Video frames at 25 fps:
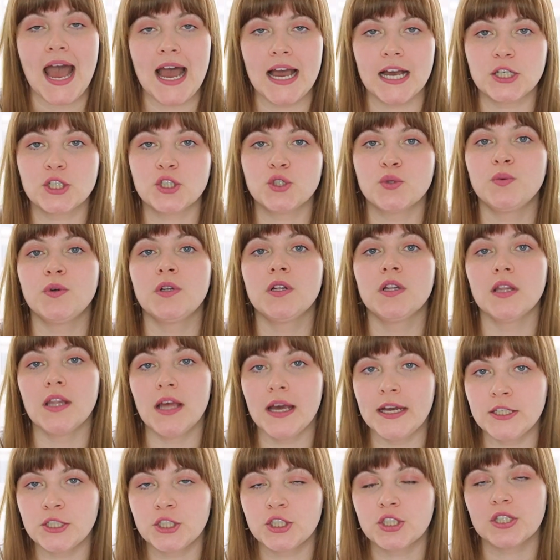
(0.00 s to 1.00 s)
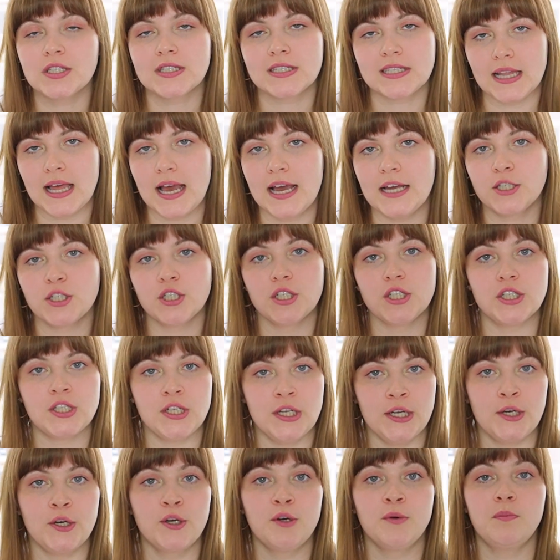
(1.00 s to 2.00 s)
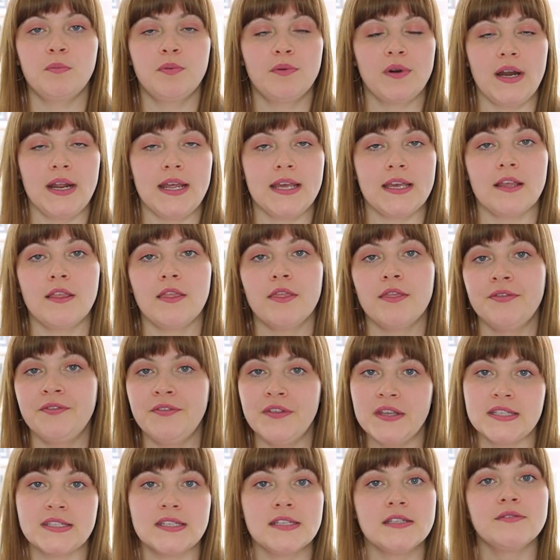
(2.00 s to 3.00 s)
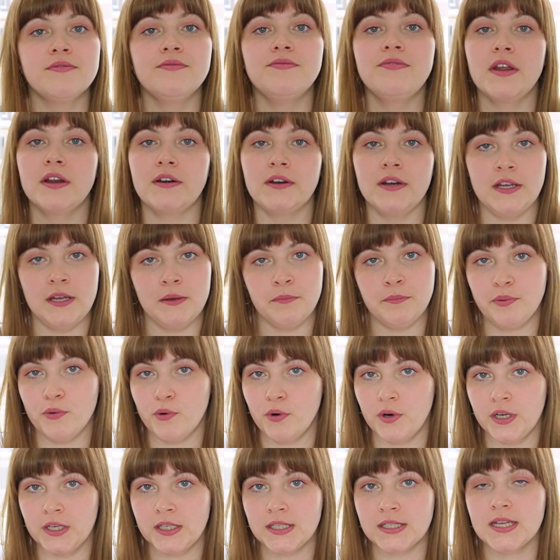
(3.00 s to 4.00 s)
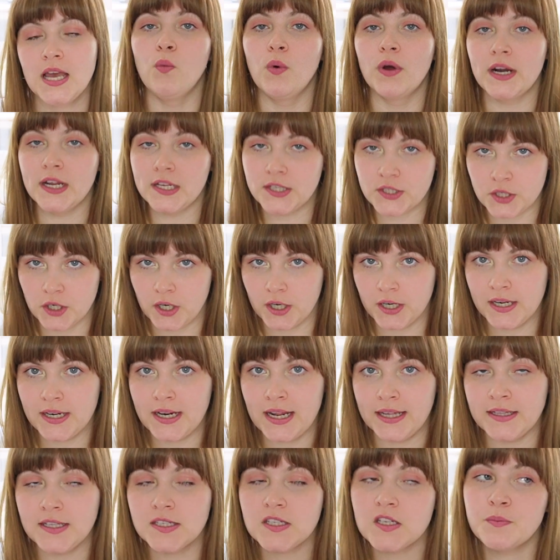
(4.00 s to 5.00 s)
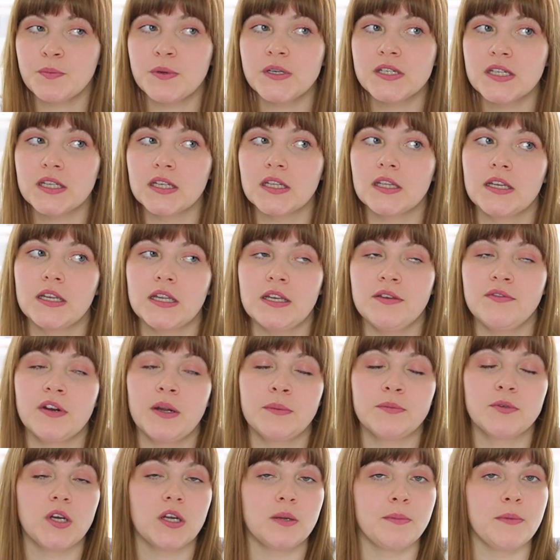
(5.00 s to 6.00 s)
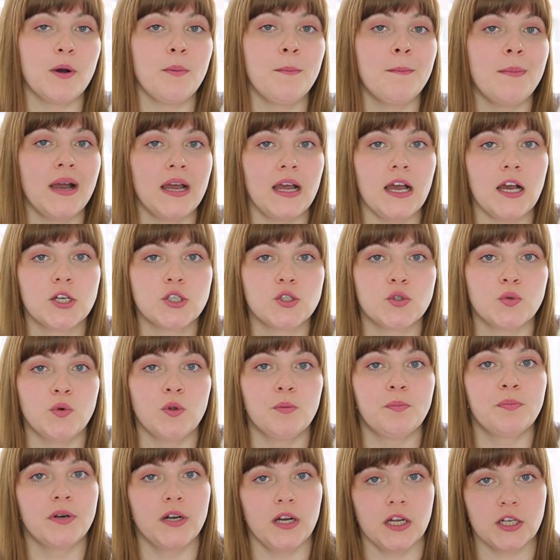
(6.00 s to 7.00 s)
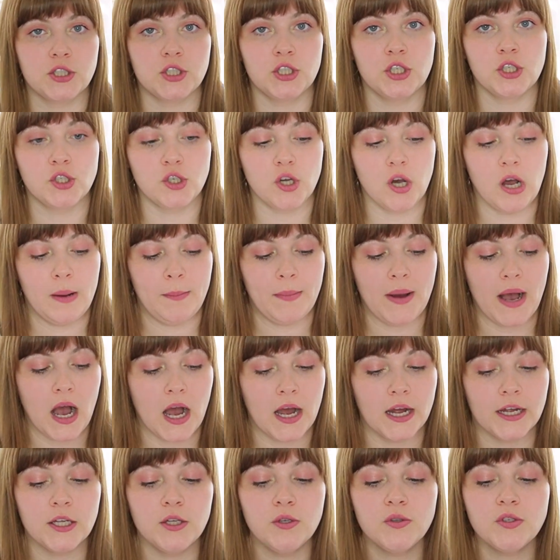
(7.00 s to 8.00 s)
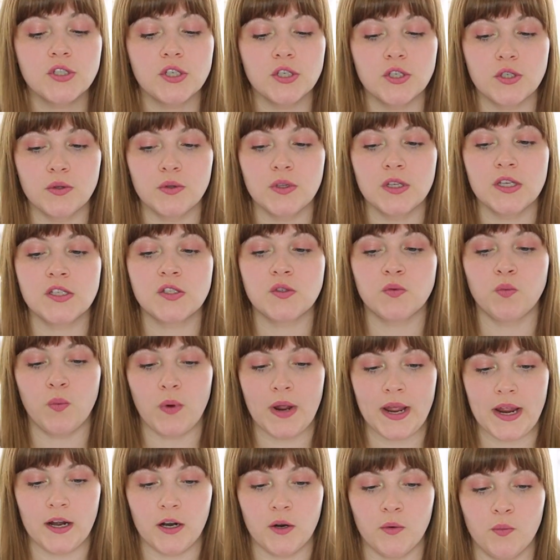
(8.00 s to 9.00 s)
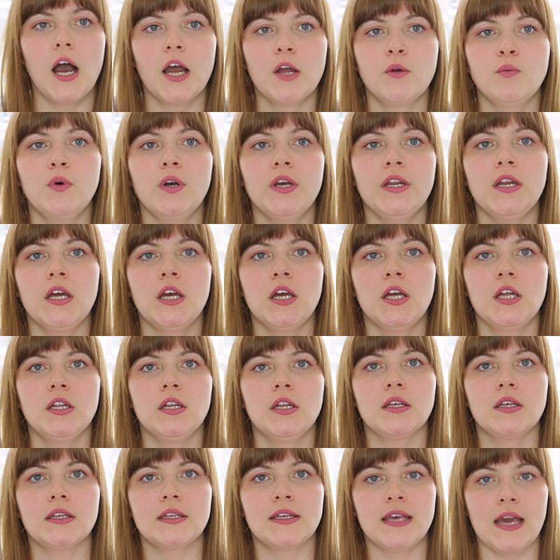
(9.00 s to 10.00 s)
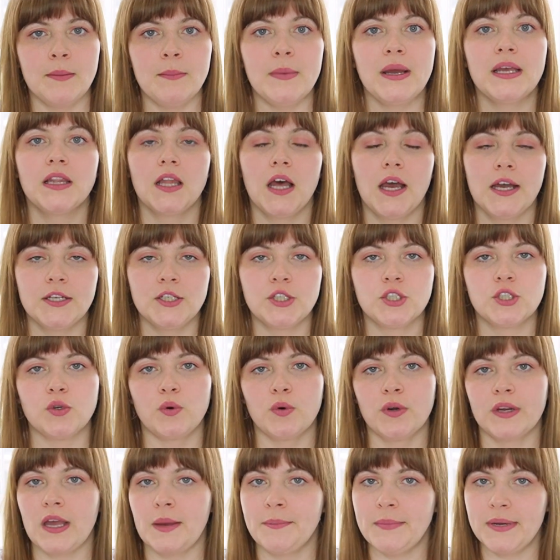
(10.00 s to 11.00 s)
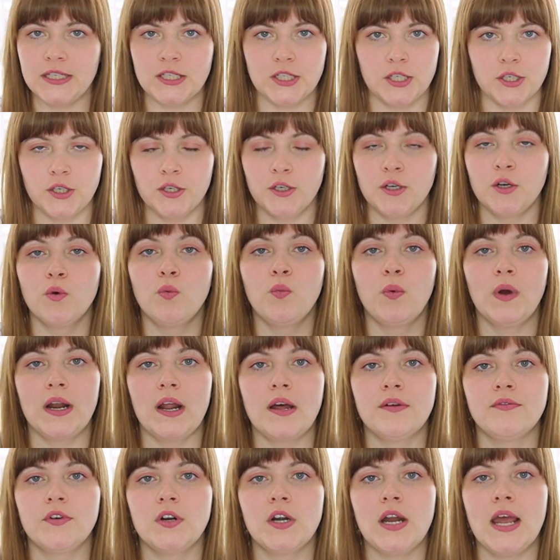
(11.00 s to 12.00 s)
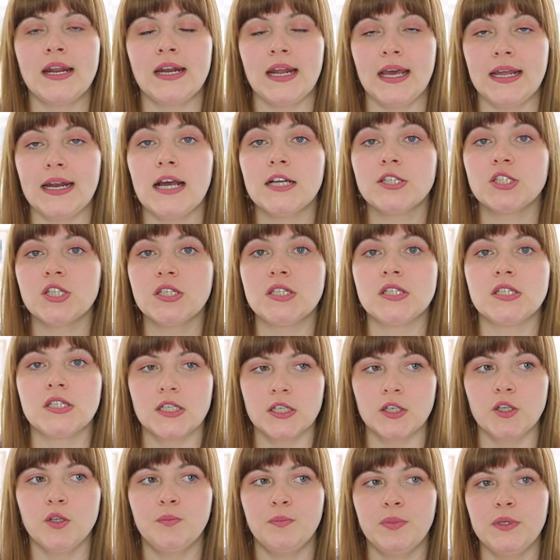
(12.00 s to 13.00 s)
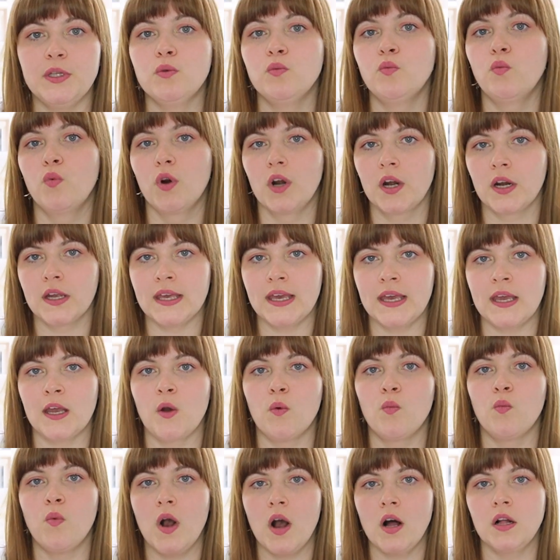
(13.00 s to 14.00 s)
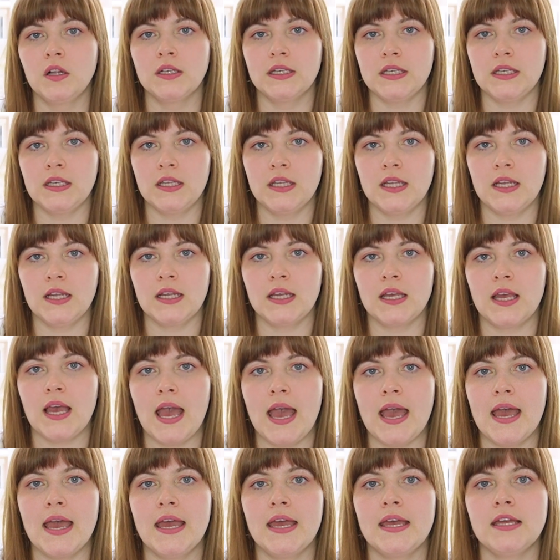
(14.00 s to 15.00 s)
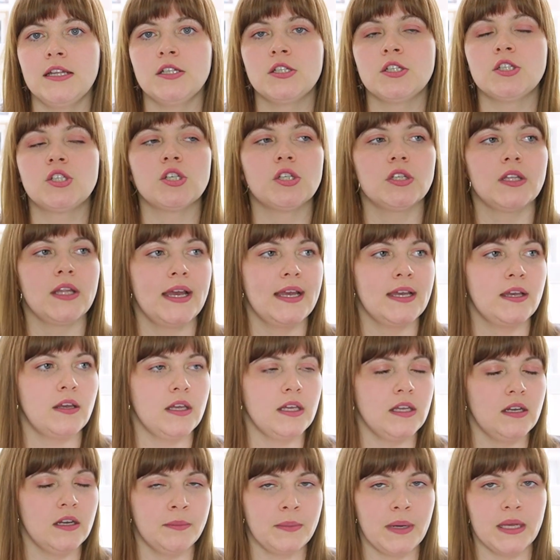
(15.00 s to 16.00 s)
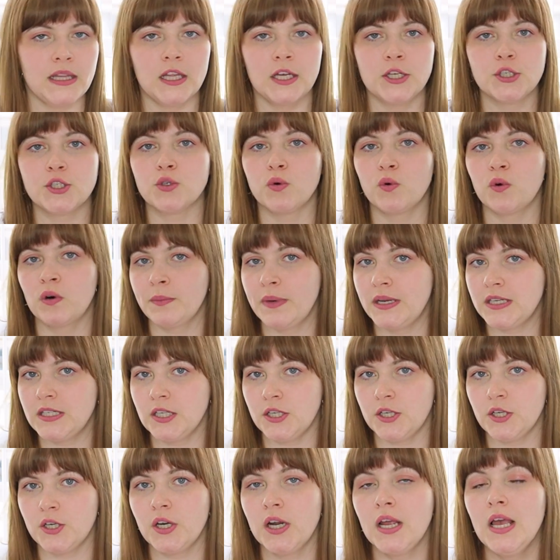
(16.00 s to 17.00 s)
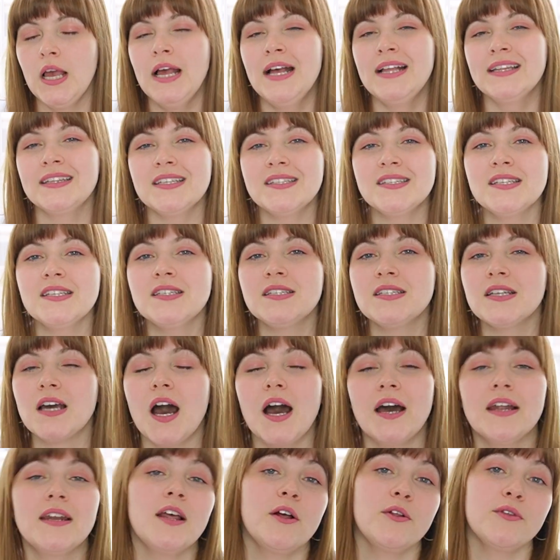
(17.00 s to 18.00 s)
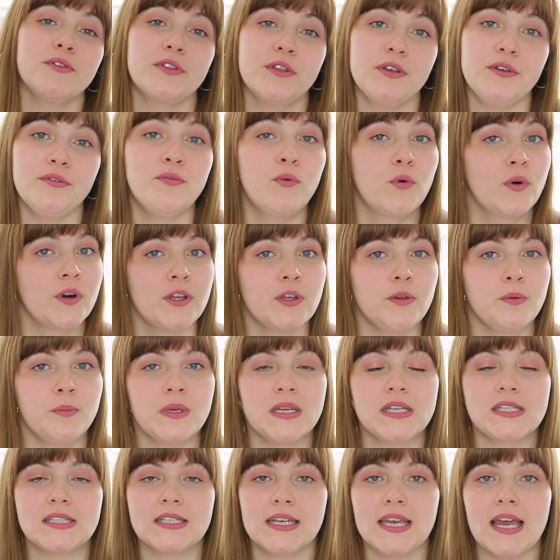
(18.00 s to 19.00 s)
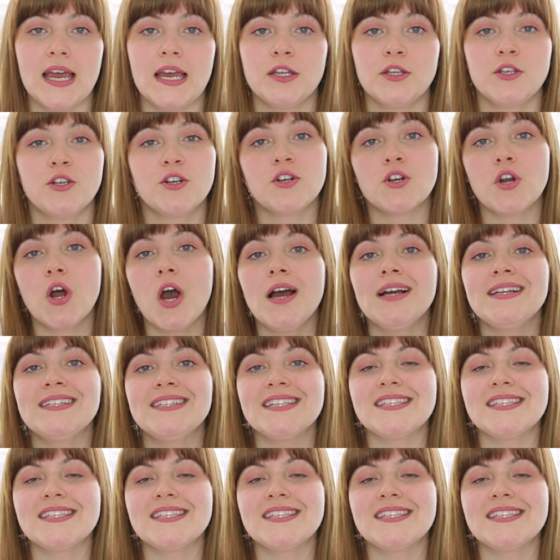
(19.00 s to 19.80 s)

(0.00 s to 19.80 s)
actual lunch slash dinner break. This is very important. When I started, and this is particularly even I'm talking about my actual production job, I used to do this where I would get my lunch or get my dinner, whatever, and I'd actually still be working while eating and like eating my lunch or my dinner. This is unhealthy for you because again, you're not